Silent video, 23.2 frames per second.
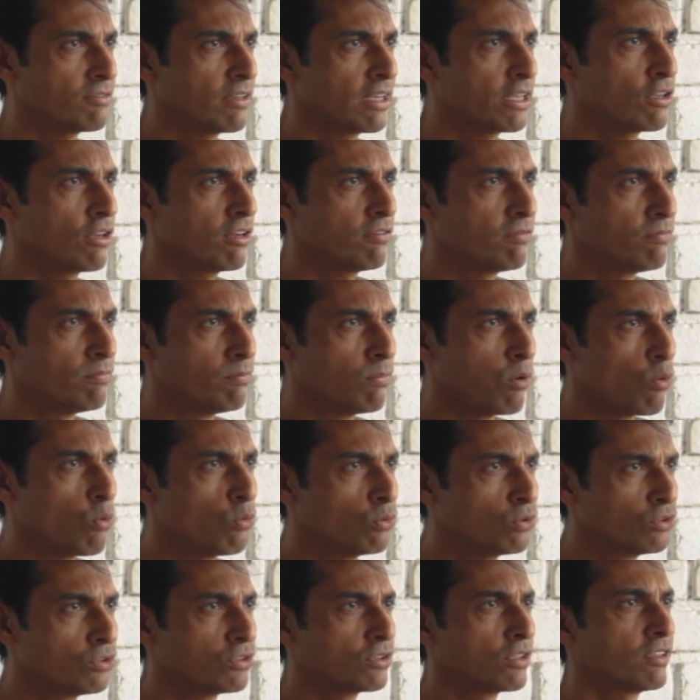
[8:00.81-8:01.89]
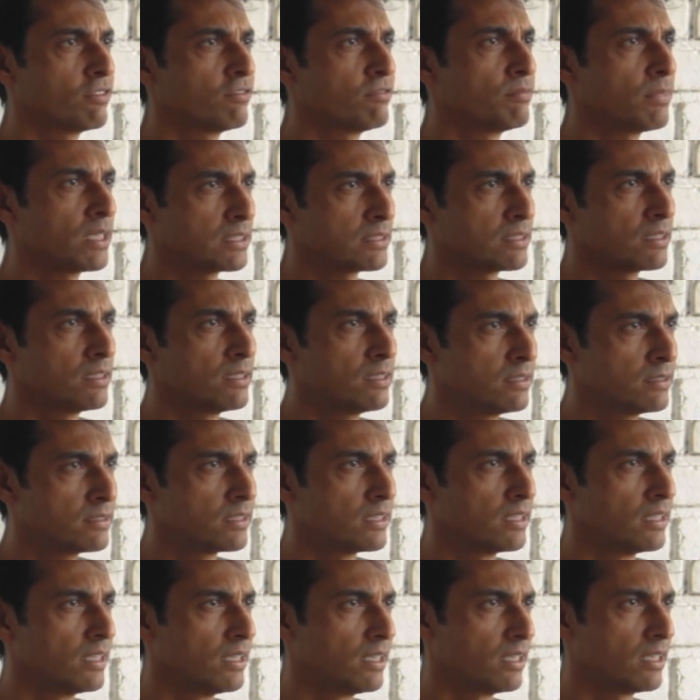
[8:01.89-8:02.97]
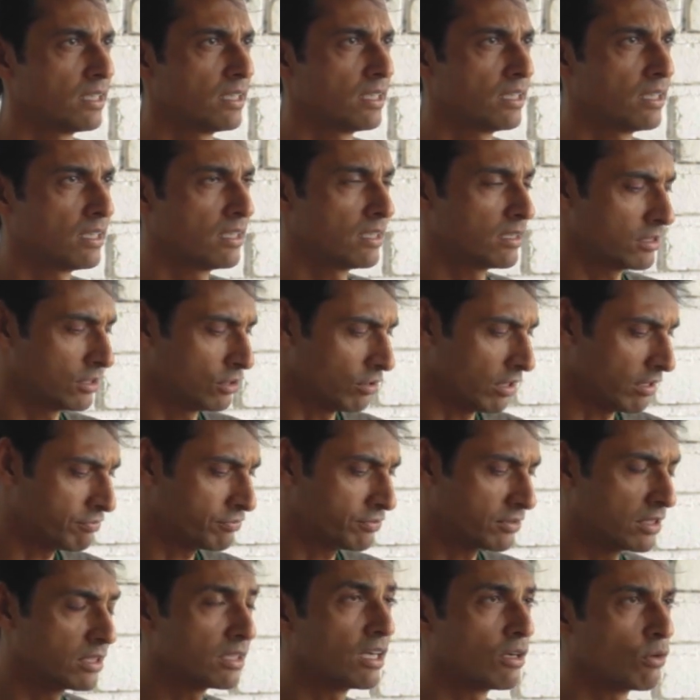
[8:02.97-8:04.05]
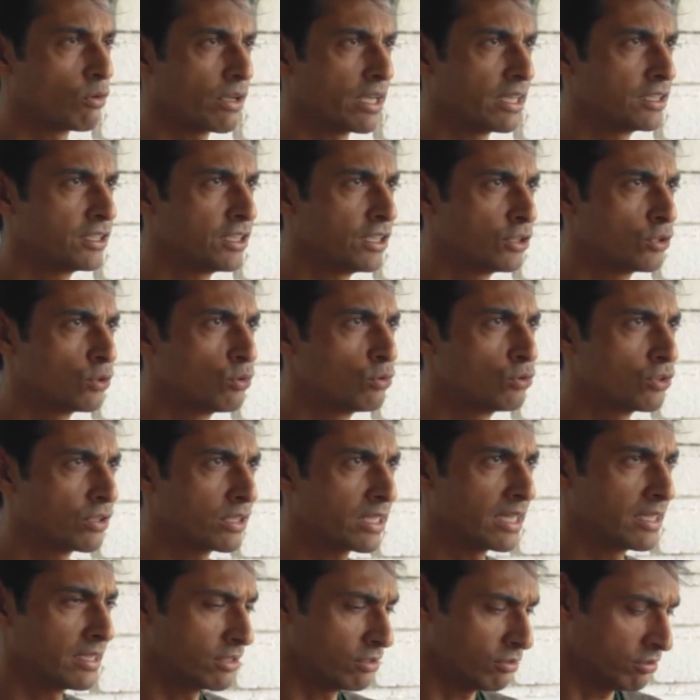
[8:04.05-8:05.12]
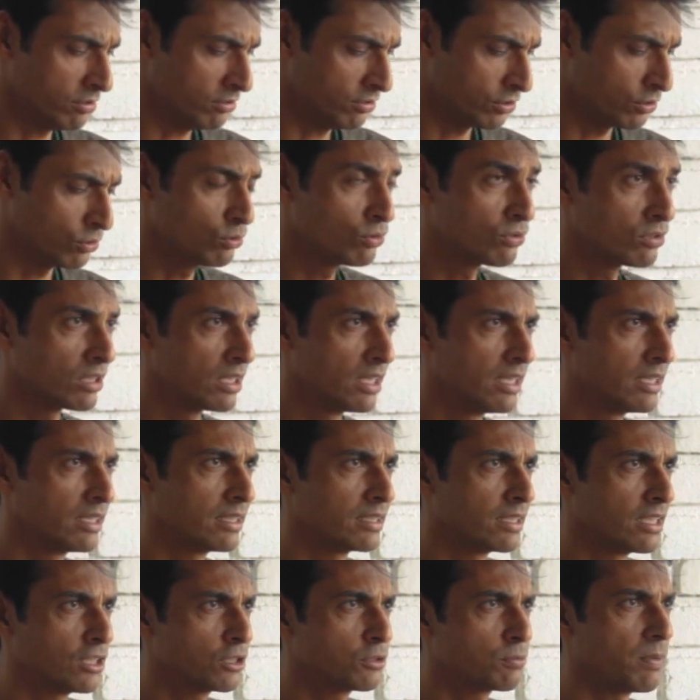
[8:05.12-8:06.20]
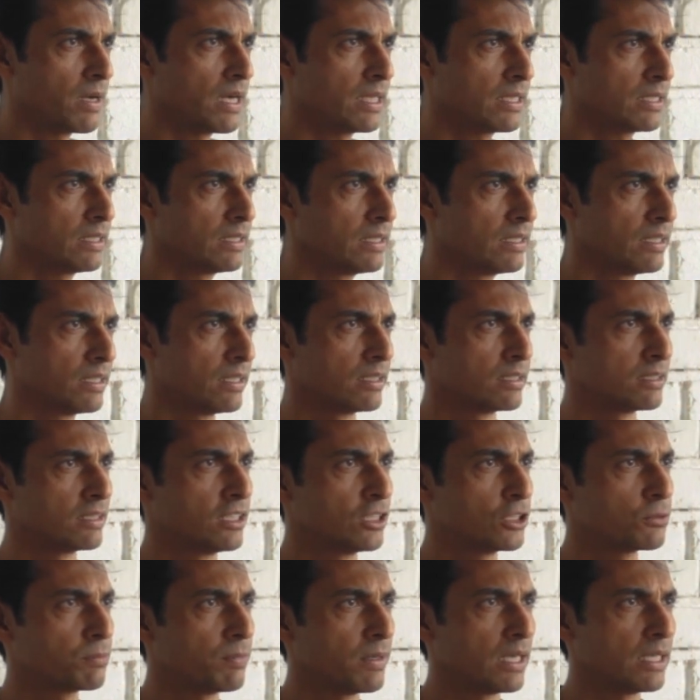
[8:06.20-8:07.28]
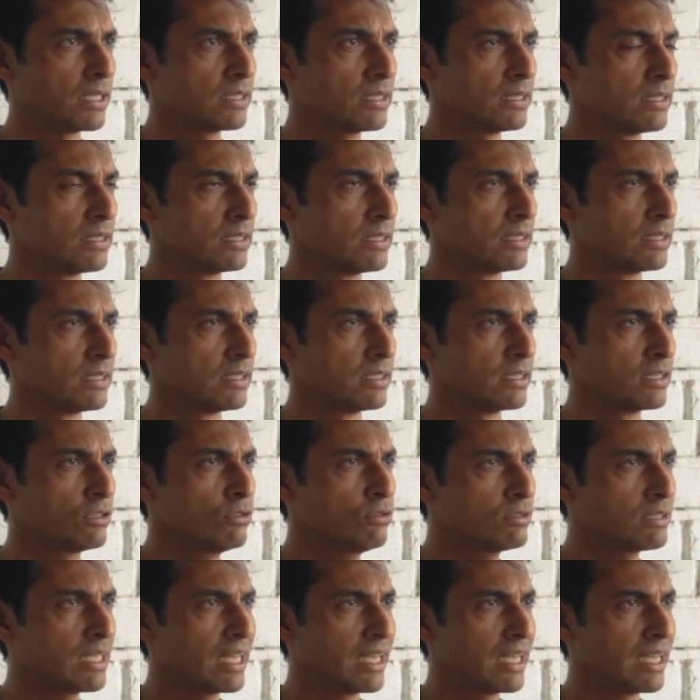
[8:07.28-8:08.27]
where you have bones, you have muscles, uh, you have okay tissues. You can you know use this part, this part, use